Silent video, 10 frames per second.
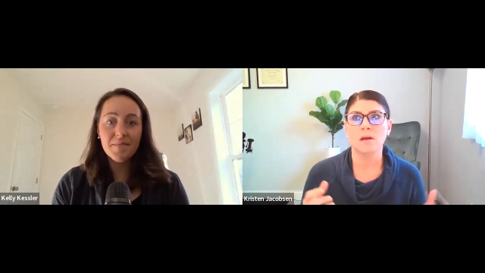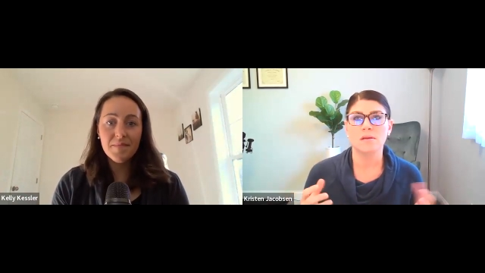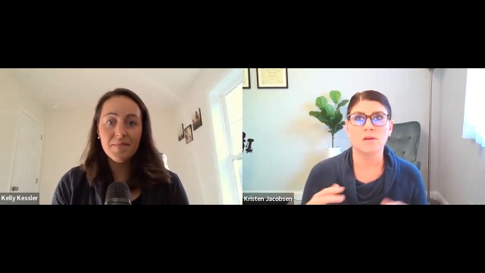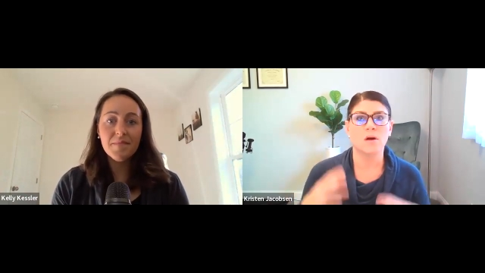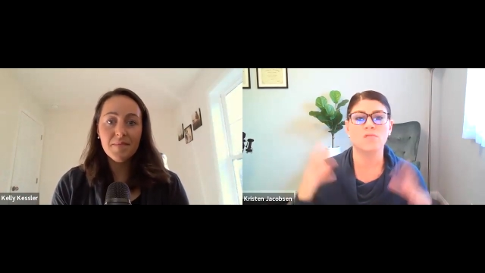
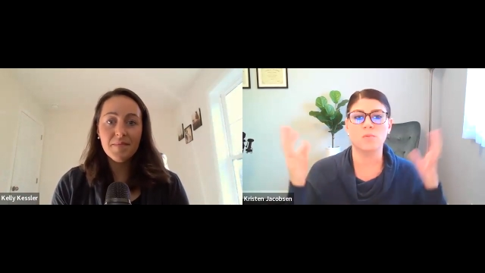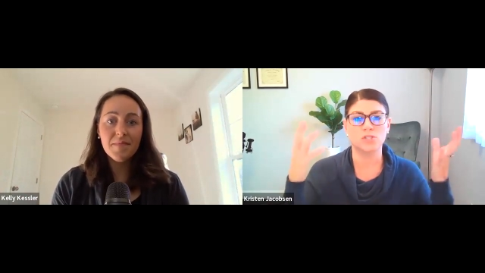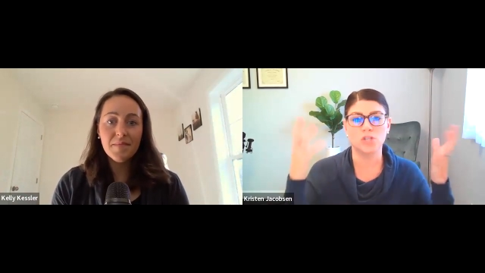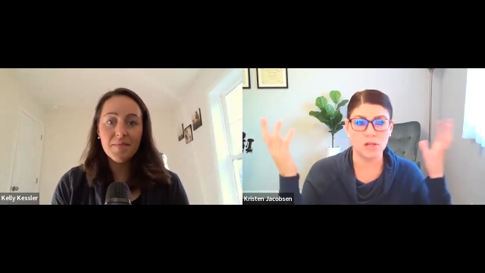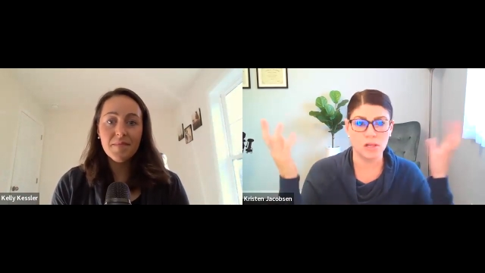Speaker 1: you know if we're
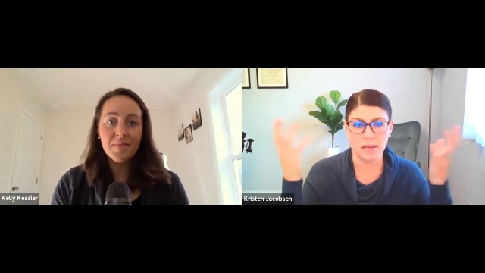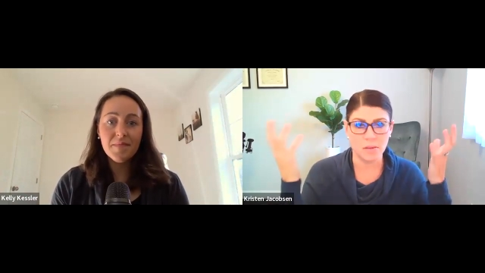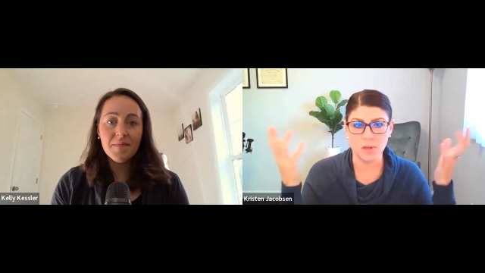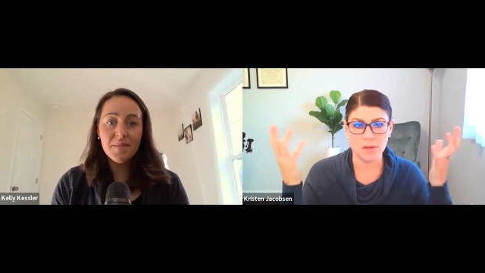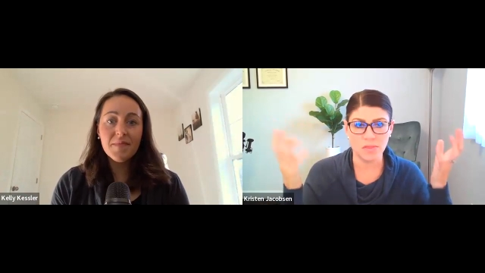juggling a
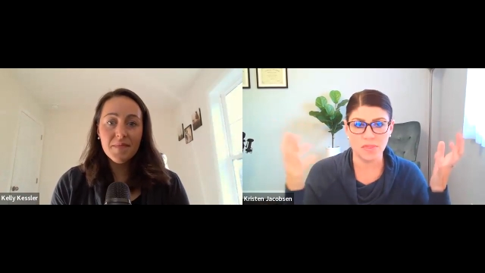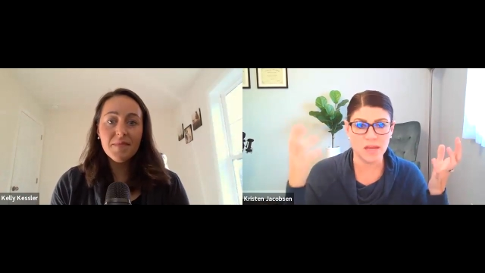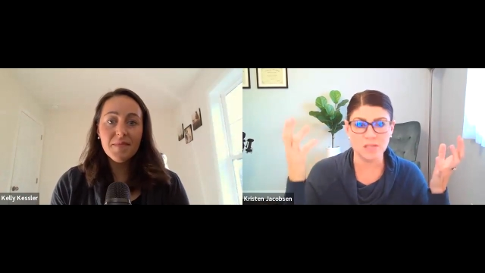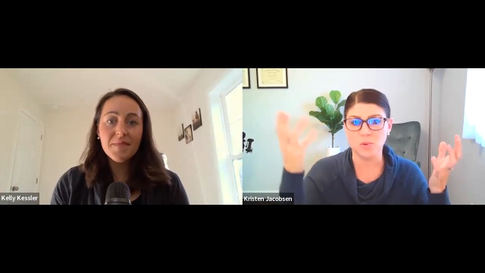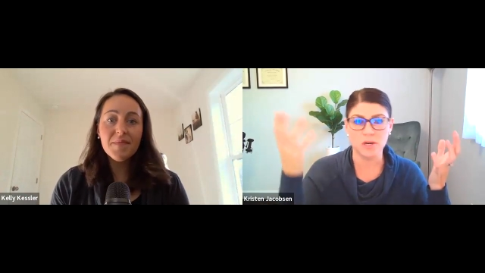million
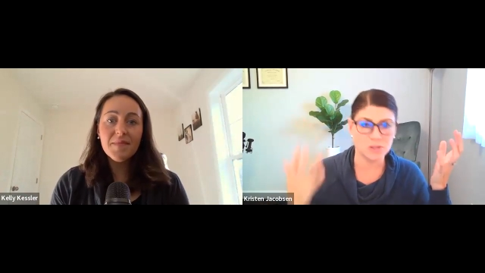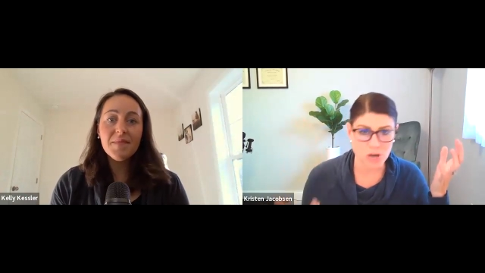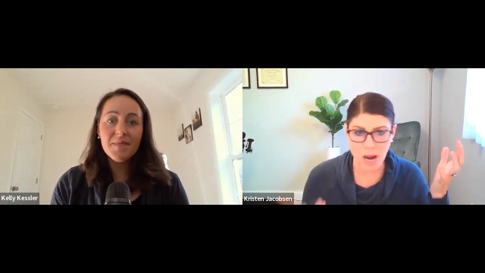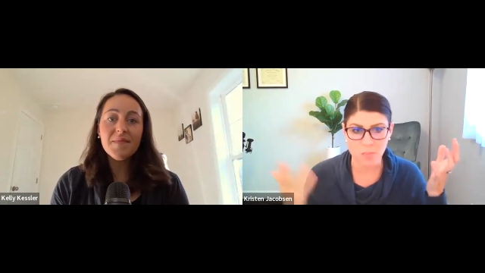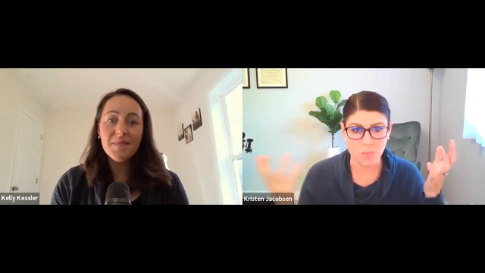things we're going to
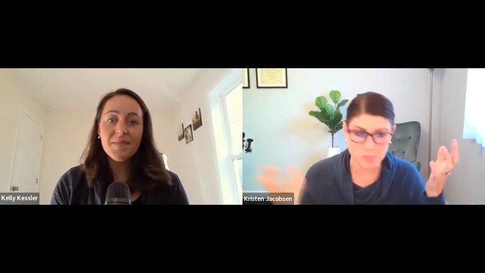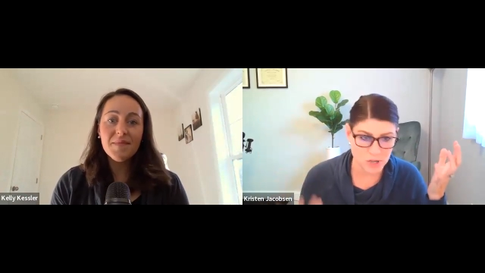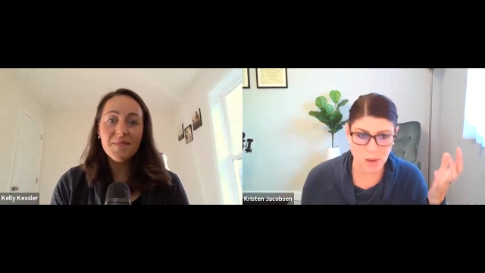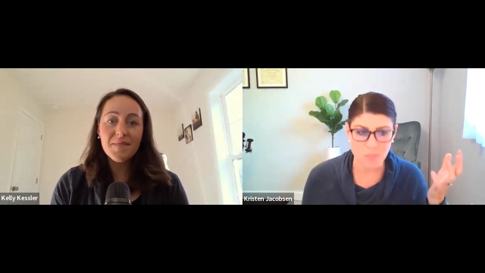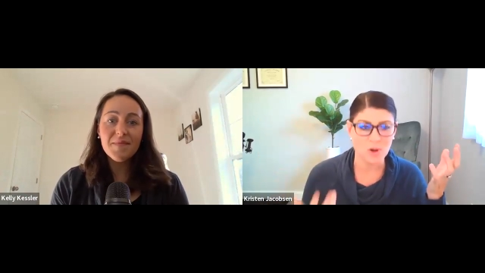drop
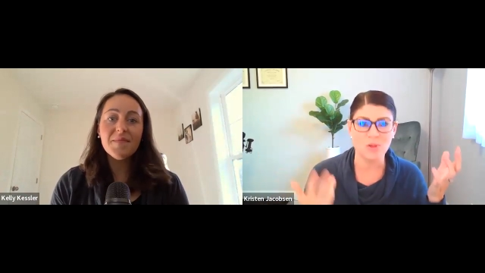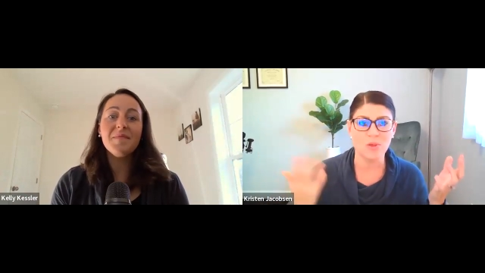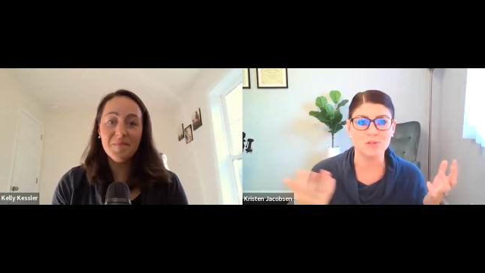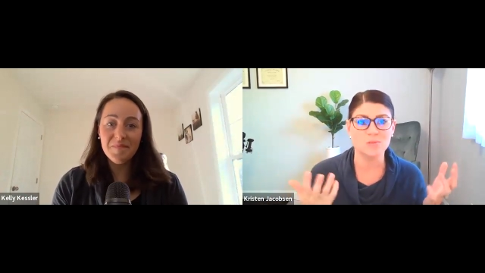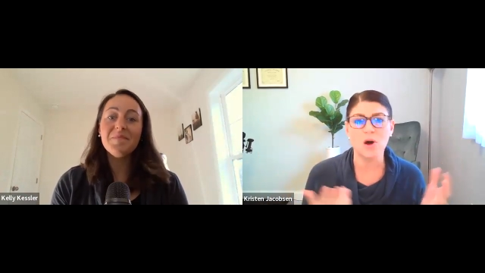drop one of
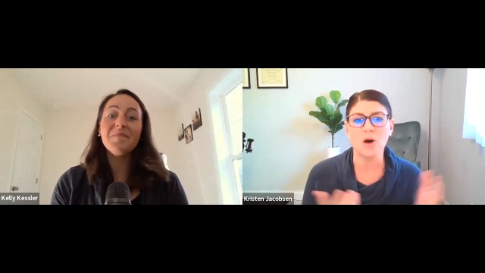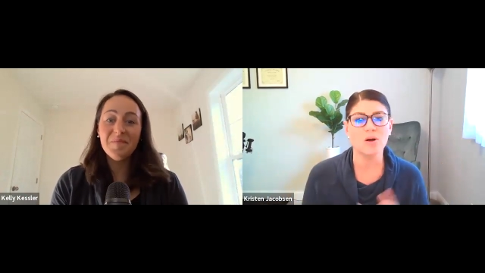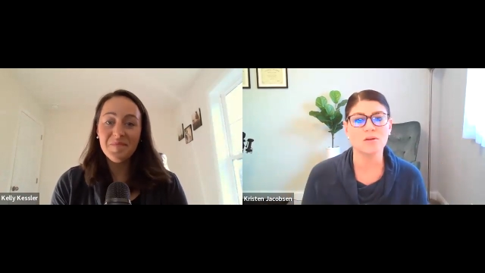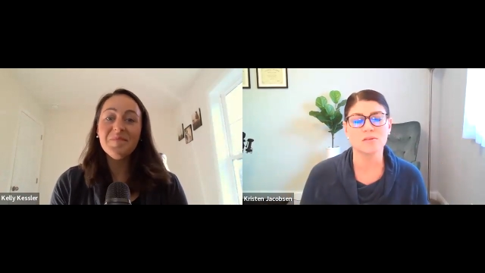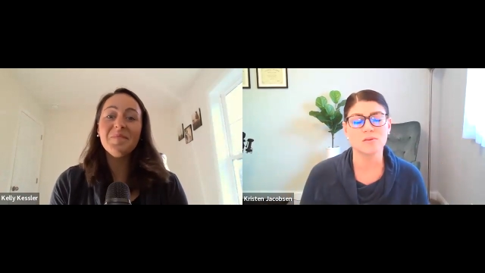those
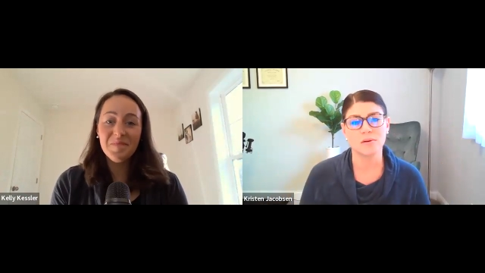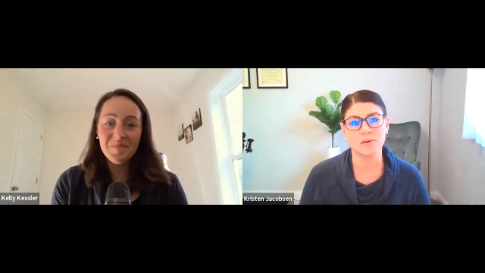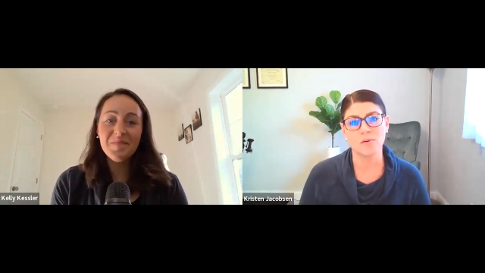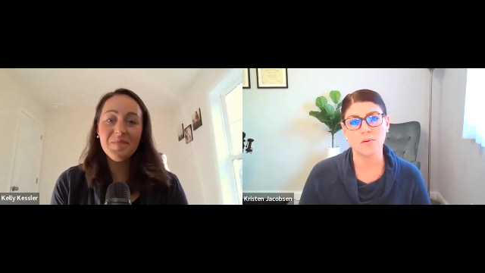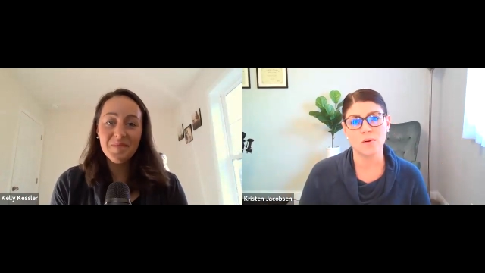balls
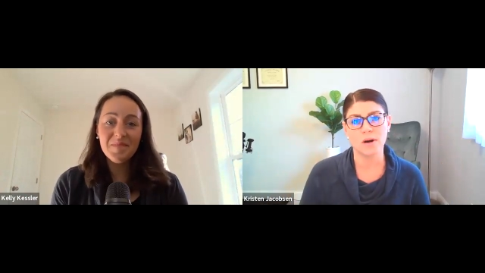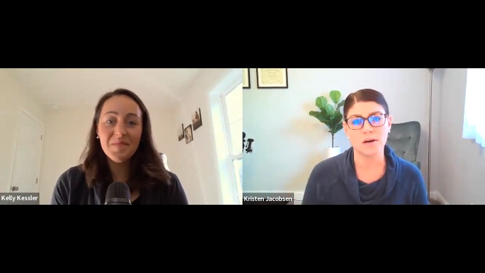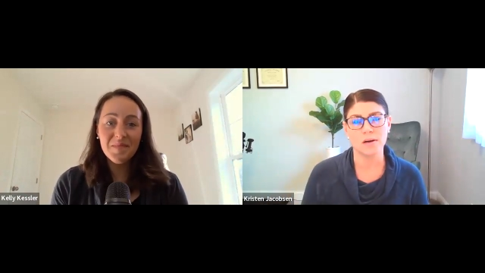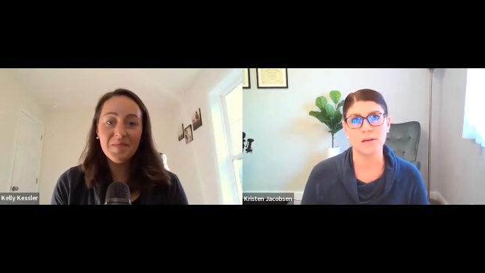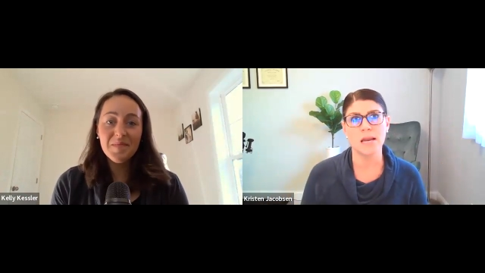or mm-hmm.
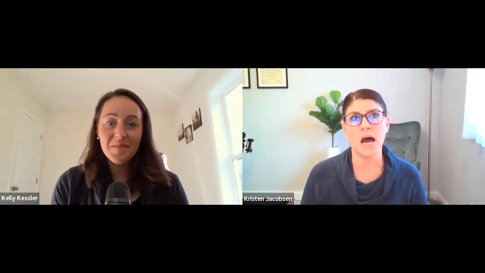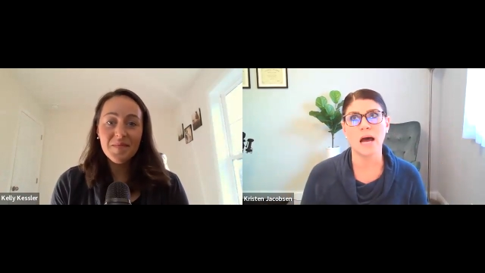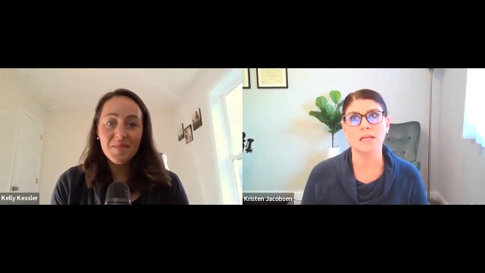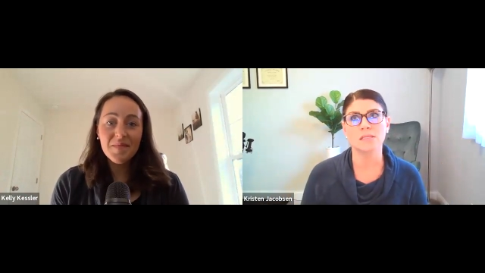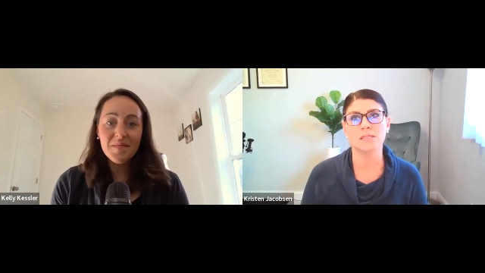or
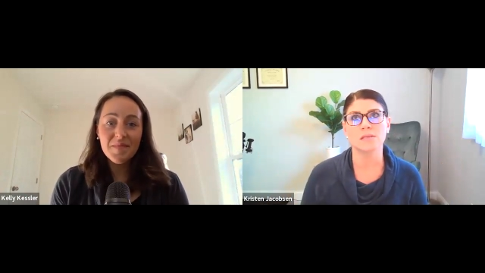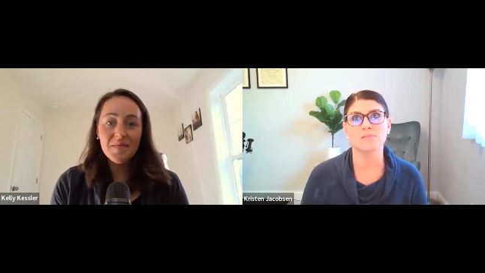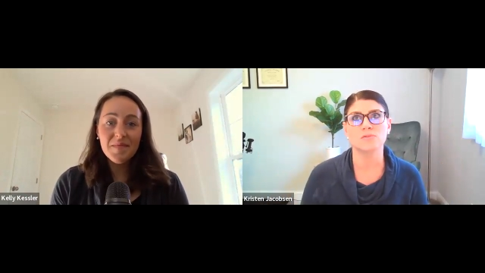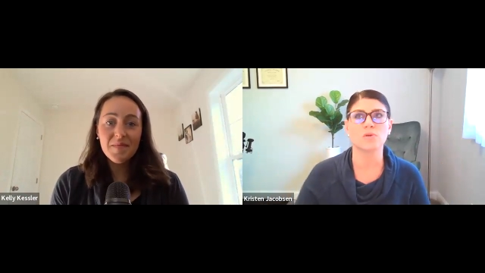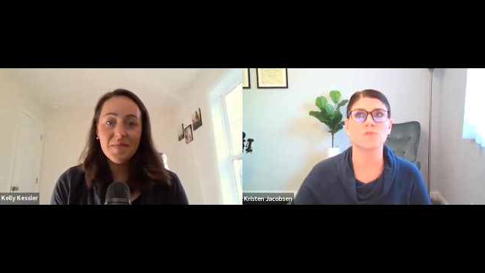not
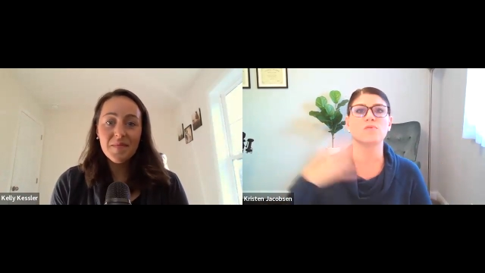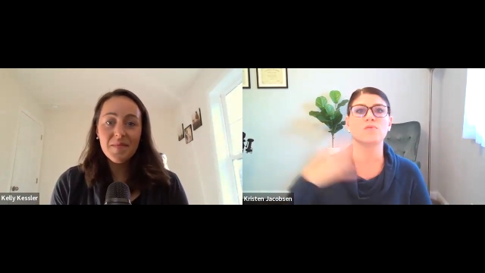sort of